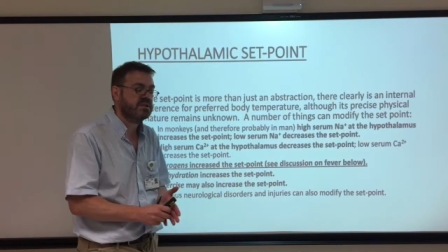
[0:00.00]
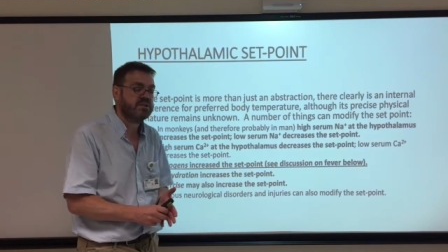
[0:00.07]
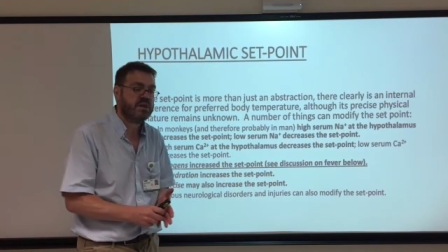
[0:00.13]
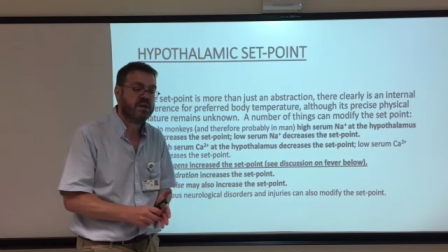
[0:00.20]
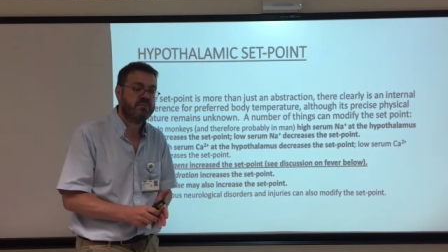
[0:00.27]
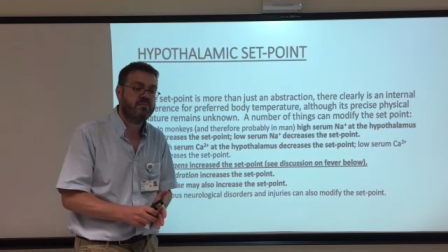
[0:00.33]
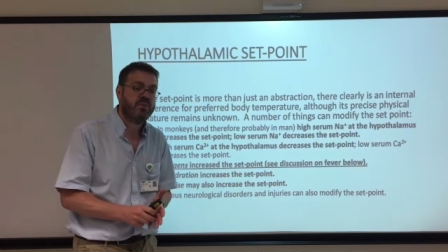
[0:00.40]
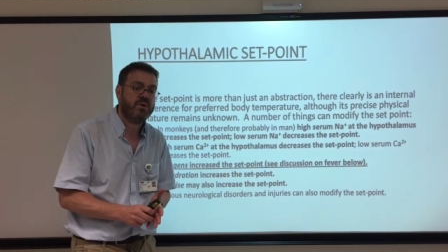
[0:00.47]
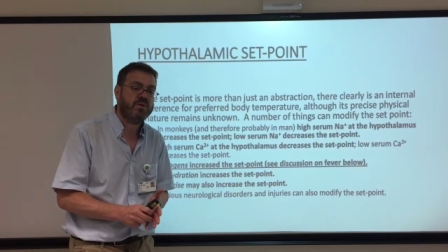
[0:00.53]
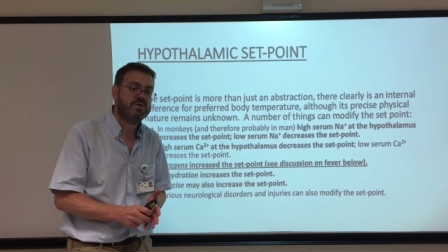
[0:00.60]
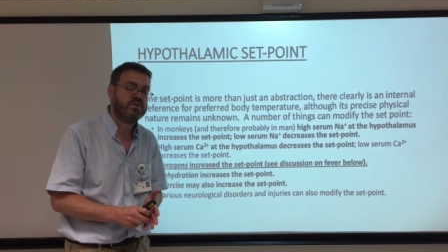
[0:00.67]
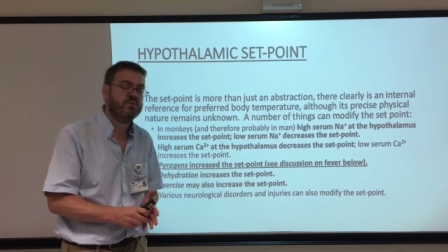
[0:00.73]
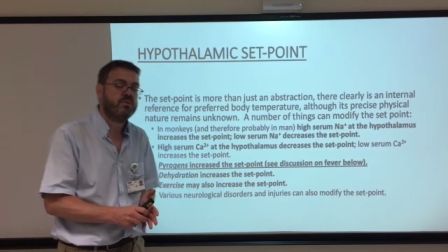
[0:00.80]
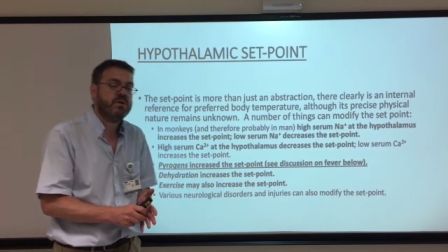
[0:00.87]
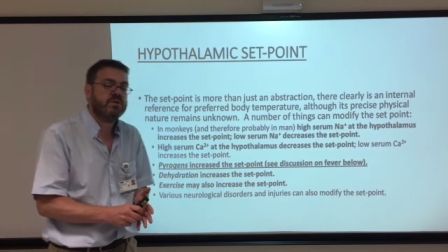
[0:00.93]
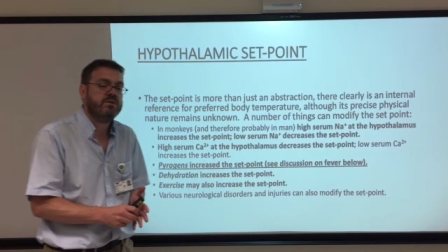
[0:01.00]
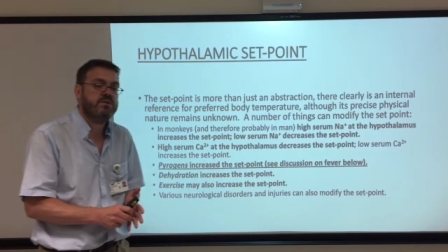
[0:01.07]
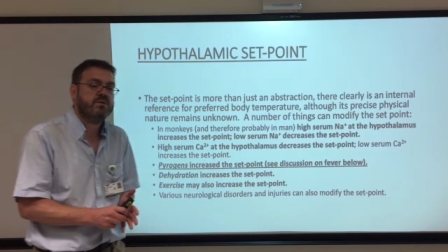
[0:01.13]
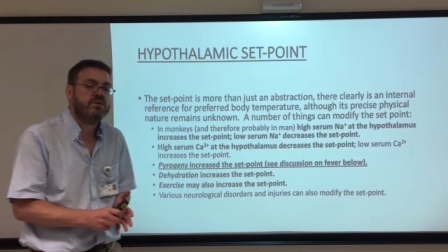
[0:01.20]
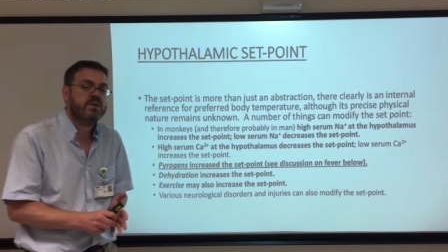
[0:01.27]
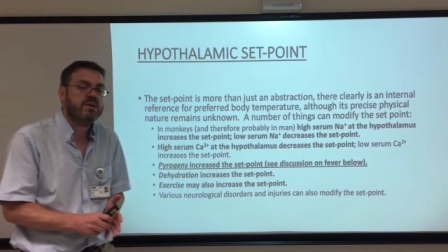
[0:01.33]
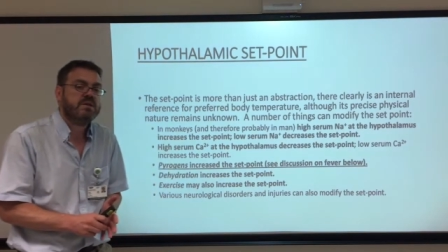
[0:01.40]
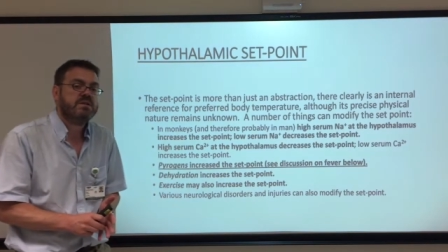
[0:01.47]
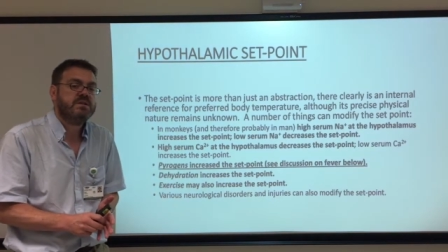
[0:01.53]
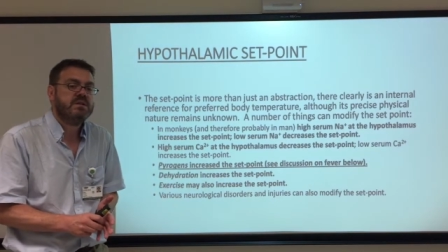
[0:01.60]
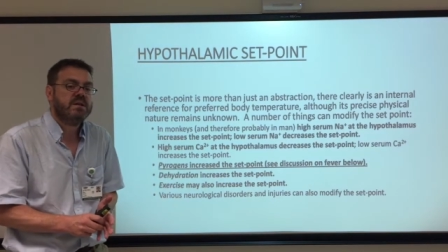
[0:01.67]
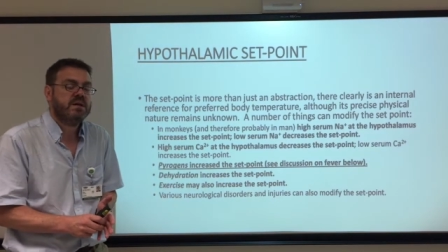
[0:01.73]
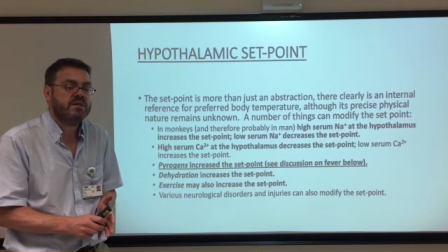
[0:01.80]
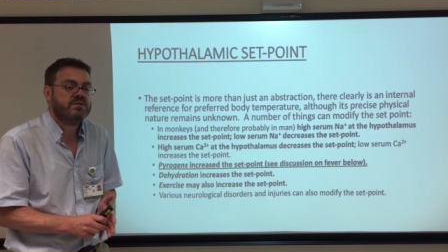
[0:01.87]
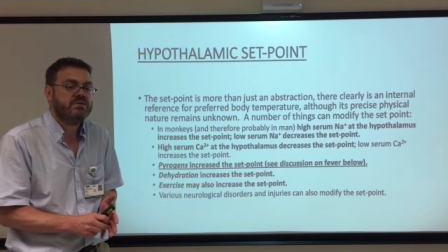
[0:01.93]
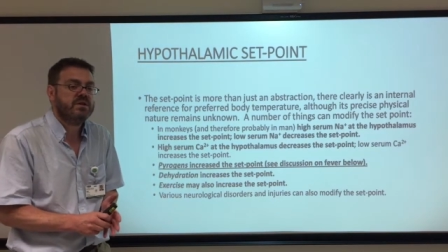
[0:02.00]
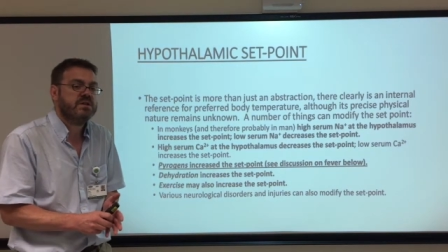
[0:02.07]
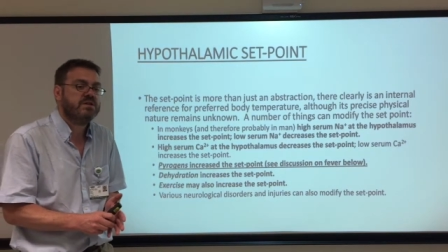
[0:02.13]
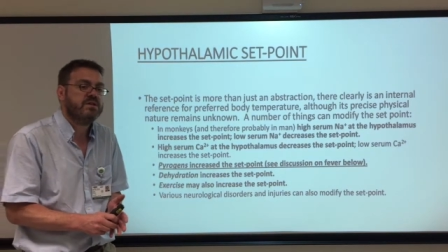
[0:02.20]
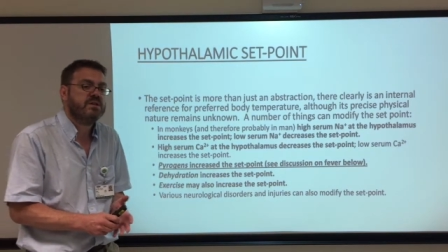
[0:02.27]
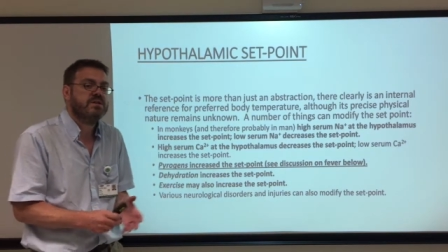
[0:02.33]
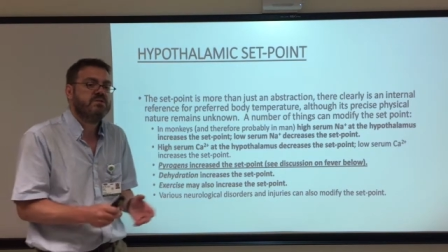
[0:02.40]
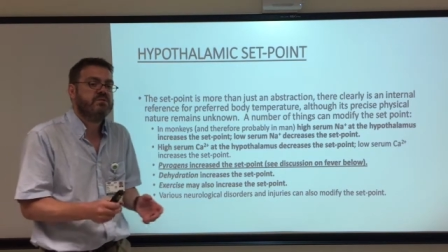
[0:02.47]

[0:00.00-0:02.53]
the set point, so when you're dehydrated,